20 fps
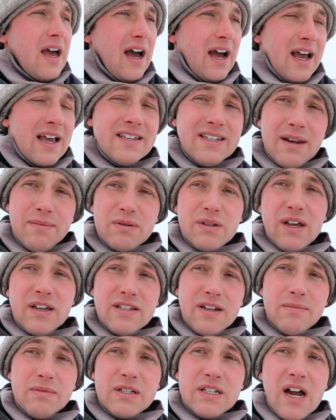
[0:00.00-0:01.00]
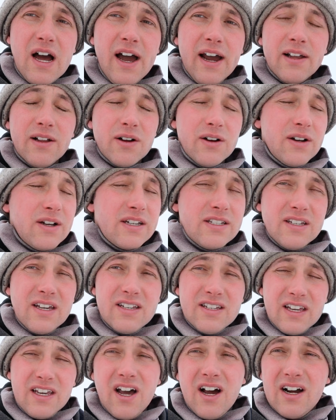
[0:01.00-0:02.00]
Uh, his name's his name's Tyler. He's,
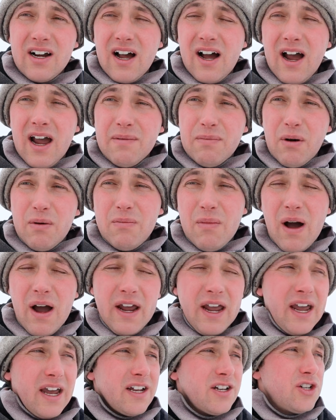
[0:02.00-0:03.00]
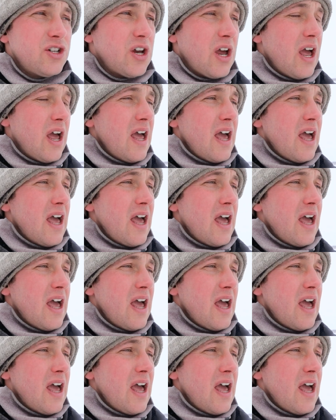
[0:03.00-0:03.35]
he's a young guy about my age